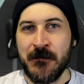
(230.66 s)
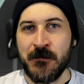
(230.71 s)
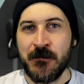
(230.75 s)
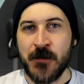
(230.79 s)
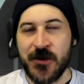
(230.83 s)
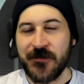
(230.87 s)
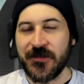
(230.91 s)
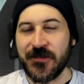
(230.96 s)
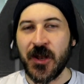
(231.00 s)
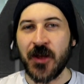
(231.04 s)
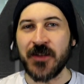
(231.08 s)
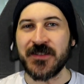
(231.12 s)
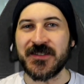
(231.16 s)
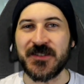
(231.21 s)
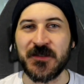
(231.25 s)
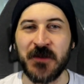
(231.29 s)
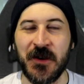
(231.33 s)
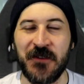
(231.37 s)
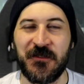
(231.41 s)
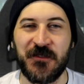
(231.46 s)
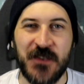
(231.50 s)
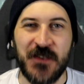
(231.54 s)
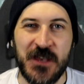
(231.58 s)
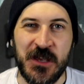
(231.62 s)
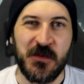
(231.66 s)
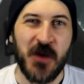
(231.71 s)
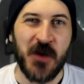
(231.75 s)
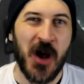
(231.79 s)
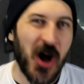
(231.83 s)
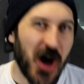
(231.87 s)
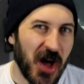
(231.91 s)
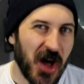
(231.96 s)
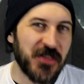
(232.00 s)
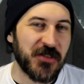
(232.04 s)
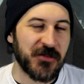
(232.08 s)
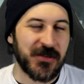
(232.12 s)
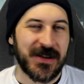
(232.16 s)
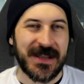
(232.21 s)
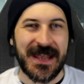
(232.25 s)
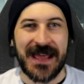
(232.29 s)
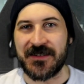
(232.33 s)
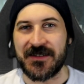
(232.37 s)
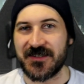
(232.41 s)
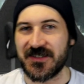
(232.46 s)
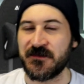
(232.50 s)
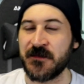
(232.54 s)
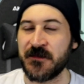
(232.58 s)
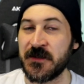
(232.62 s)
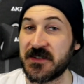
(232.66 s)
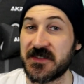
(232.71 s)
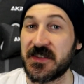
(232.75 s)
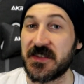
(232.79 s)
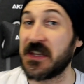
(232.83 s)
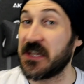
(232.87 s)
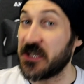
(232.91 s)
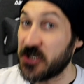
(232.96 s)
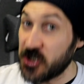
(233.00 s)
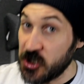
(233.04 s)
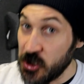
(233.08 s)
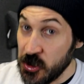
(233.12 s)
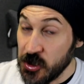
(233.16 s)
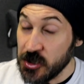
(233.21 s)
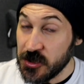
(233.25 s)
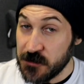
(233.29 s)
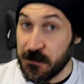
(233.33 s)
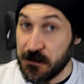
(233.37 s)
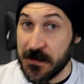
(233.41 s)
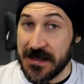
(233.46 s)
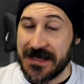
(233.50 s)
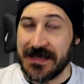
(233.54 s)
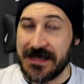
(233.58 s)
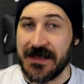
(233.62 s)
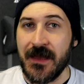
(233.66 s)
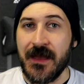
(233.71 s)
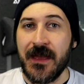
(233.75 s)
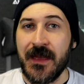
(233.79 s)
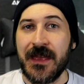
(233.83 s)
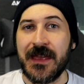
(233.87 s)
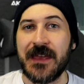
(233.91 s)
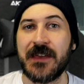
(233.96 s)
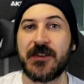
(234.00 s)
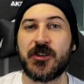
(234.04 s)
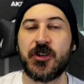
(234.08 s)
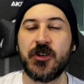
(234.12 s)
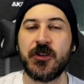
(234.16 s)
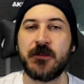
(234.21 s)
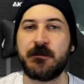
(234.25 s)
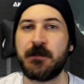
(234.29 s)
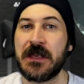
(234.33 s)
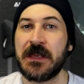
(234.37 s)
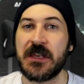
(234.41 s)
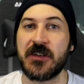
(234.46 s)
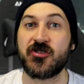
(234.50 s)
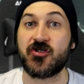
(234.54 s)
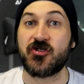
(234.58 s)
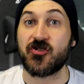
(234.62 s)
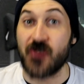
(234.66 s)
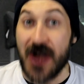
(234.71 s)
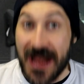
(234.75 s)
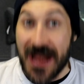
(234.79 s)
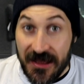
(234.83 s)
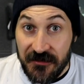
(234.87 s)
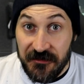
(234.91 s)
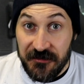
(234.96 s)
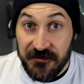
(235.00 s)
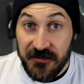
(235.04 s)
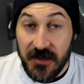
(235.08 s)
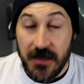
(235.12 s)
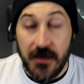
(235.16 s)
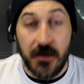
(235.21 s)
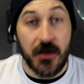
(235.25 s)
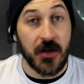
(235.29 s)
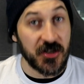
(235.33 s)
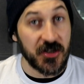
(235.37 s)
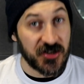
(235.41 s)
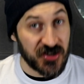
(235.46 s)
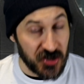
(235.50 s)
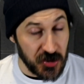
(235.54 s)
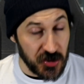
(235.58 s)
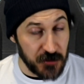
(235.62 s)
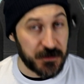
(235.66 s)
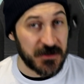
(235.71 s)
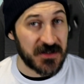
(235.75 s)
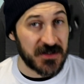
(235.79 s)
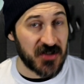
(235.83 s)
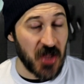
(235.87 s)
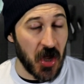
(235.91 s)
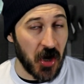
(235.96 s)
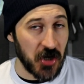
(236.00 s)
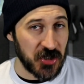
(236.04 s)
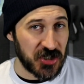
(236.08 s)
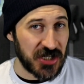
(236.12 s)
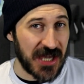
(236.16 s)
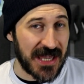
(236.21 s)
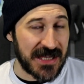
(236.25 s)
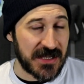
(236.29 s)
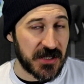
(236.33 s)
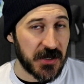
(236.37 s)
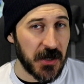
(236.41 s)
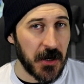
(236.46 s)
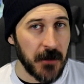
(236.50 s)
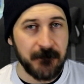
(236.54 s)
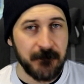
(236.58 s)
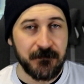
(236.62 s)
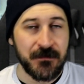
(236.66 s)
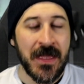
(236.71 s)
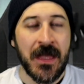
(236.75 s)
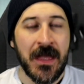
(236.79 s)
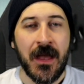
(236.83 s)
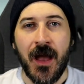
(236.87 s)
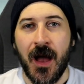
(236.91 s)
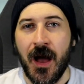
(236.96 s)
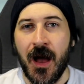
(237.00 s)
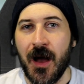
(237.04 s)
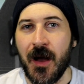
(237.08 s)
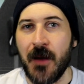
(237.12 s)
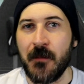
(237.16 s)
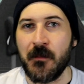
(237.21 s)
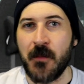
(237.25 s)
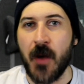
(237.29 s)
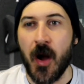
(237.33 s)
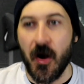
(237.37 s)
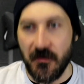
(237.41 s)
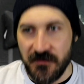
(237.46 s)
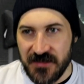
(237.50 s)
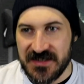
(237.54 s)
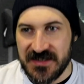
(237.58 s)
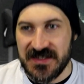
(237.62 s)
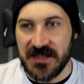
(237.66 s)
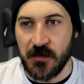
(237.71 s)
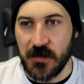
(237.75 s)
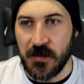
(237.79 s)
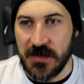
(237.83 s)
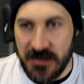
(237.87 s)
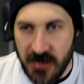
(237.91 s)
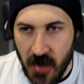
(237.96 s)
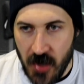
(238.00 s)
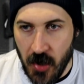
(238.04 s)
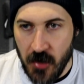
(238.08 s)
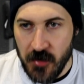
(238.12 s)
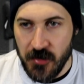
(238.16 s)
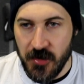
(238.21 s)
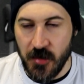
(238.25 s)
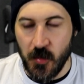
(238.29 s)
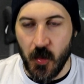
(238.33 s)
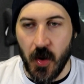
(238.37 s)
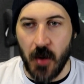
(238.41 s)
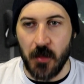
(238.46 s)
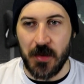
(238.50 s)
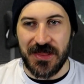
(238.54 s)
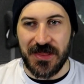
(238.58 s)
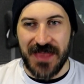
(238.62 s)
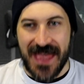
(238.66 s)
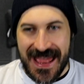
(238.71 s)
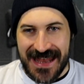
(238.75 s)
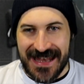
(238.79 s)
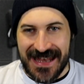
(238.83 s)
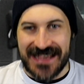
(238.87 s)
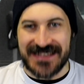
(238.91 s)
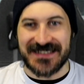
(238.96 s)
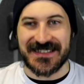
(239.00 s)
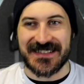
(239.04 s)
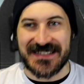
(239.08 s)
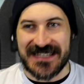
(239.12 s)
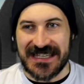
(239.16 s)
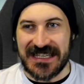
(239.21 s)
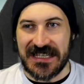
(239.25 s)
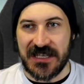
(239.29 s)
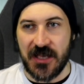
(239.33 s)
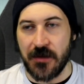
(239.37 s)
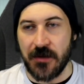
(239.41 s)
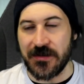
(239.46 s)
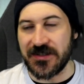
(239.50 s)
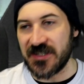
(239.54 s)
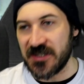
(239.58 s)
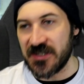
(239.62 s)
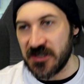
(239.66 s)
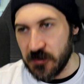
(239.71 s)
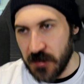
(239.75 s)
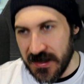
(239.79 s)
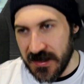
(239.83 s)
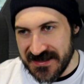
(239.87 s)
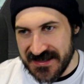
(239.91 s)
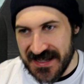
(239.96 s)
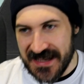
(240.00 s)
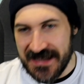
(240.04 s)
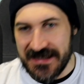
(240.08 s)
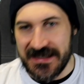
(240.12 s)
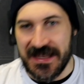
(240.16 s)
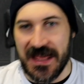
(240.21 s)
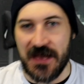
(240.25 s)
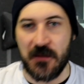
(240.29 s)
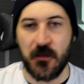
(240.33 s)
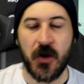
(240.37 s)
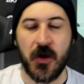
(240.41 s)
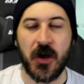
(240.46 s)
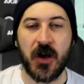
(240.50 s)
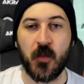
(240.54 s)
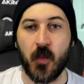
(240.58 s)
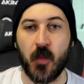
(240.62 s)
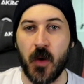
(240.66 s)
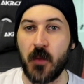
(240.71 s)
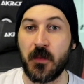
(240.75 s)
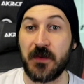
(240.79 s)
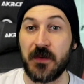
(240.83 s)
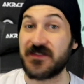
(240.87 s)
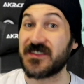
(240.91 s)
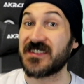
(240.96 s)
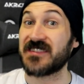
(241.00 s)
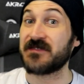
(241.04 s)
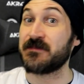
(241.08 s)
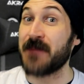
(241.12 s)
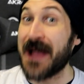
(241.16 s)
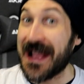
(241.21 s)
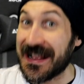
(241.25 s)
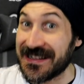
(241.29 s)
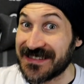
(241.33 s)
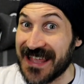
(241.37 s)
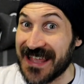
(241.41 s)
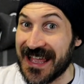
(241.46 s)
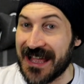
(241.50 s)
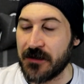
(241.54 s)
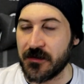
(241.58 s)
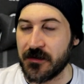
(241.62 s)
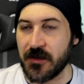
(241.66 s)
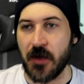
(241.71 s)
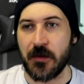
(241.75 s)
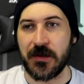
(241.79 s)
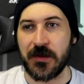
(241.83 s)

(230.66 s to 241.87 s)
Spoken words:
Moving on to a few other announcements that it could be. It could be a draft, a superstar shakeup. Obviously, we know that what with NXT going to USA Network, what with SmackDown